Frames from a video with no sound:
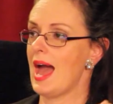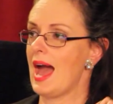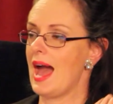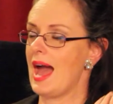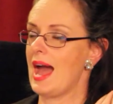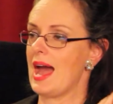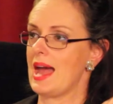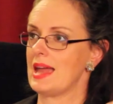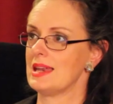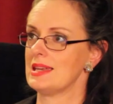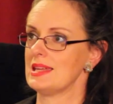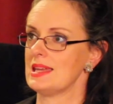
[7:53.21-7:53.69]

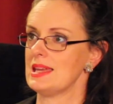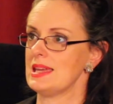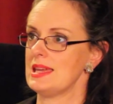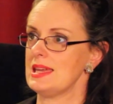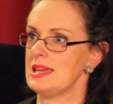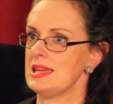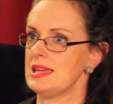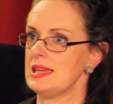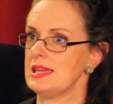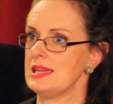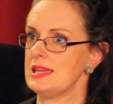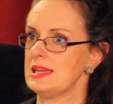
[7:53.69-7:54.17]
and
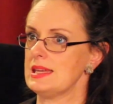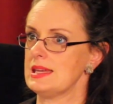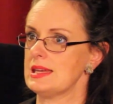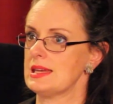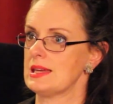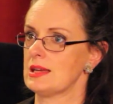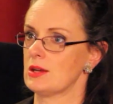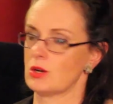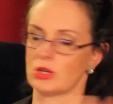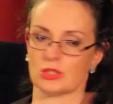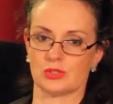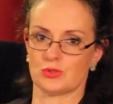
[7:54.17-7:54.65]
he
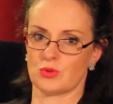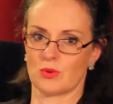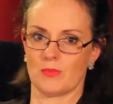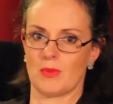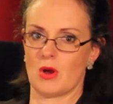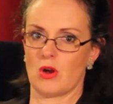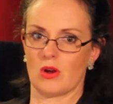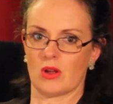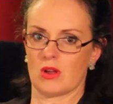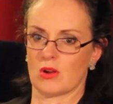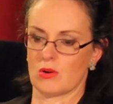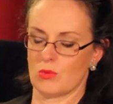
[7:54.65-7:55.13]
got to
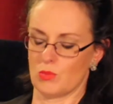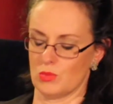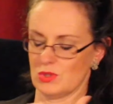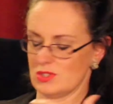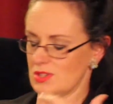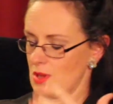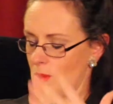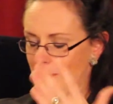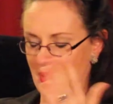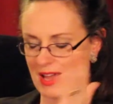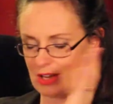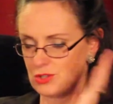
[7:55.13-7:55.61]
America and
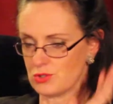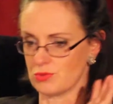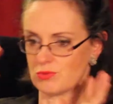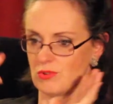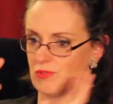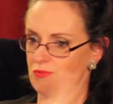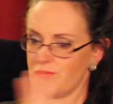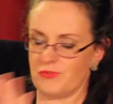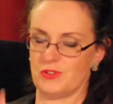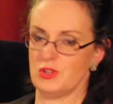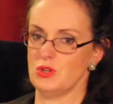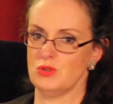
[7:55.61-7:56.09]
was about to
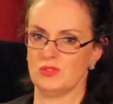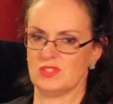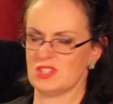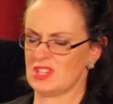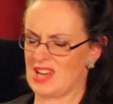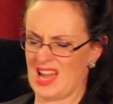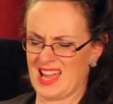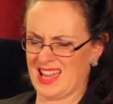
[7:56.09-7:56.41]
refuse it.